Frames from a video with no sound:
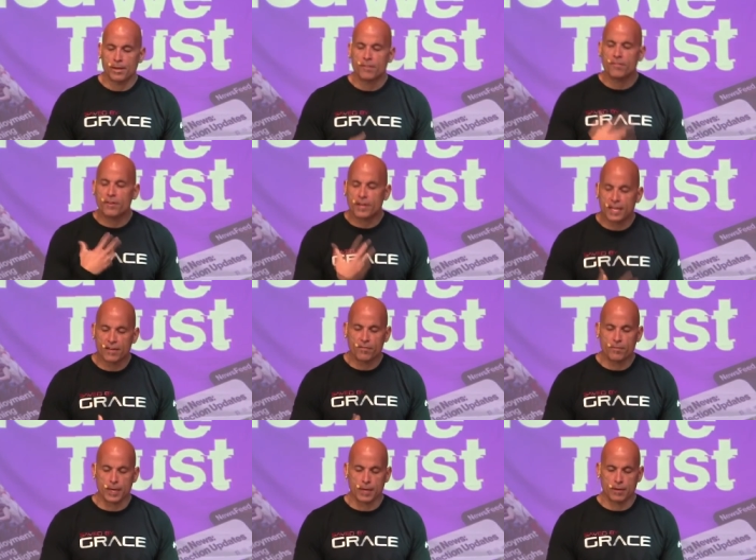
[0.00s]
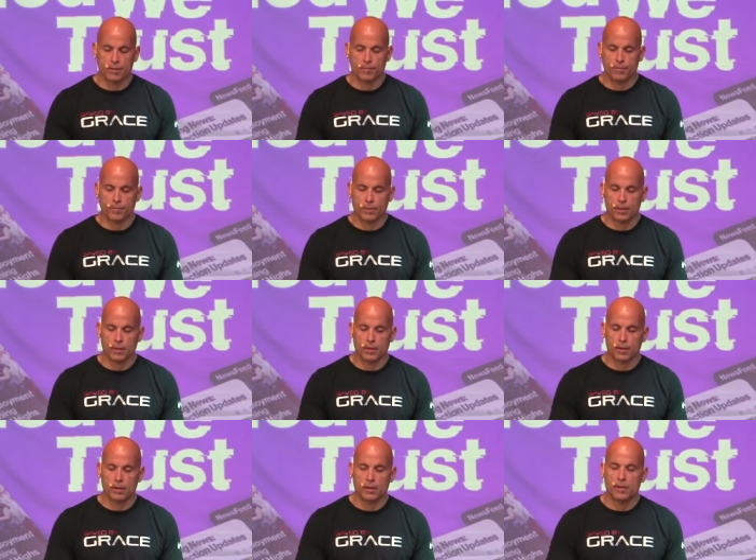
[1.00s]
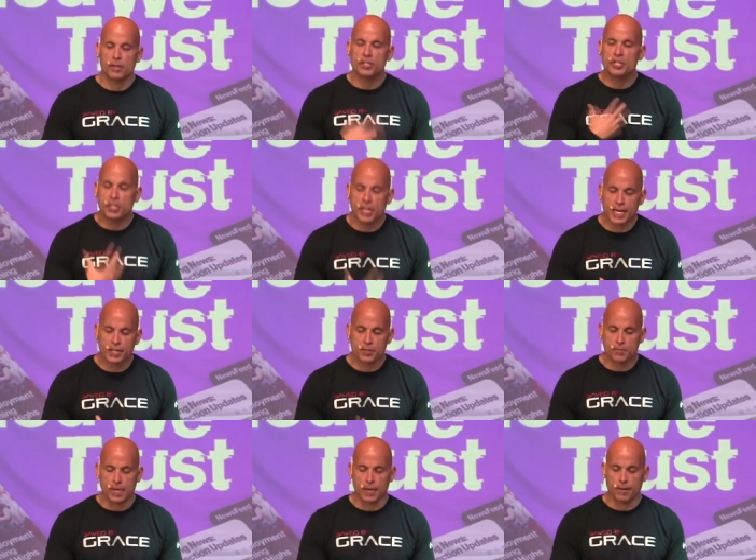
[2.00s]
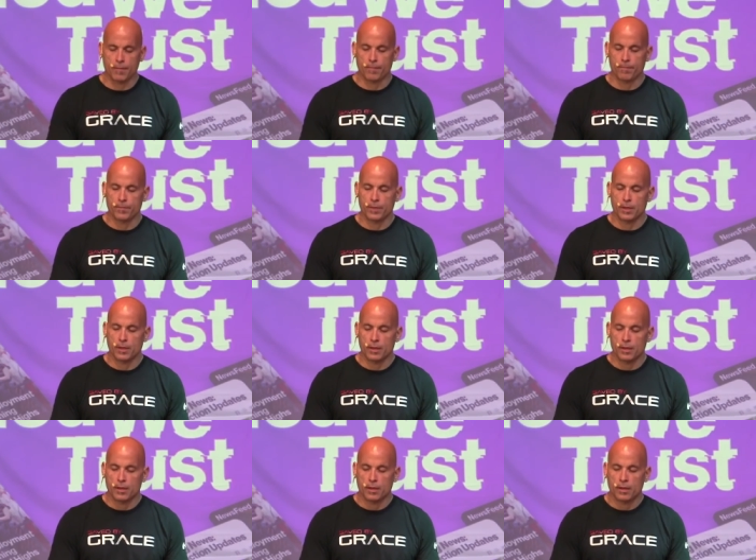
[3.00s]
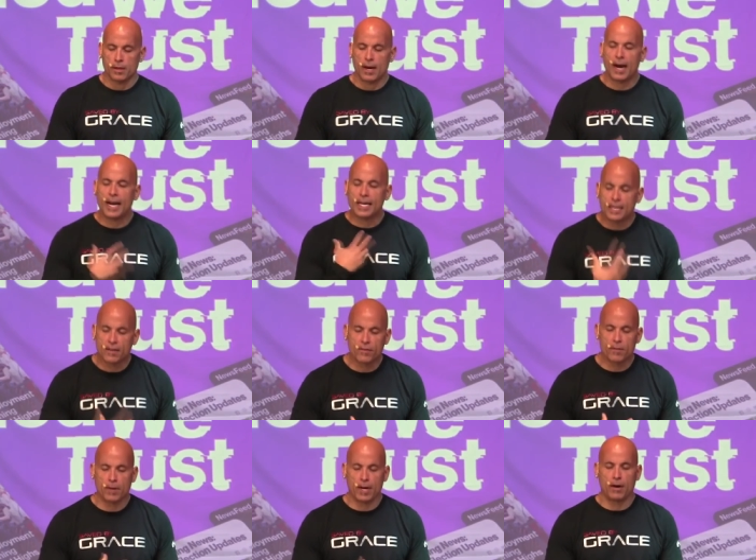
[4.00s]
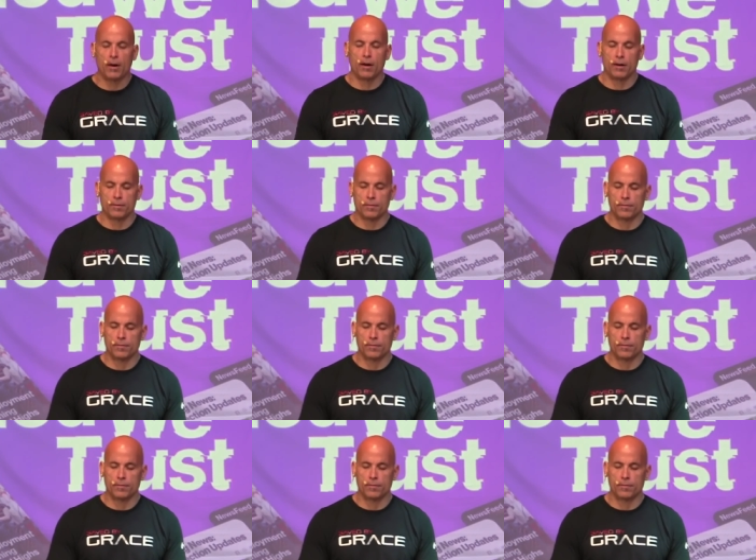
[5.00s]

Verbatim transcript: Forgive me. Change me I give you my heart.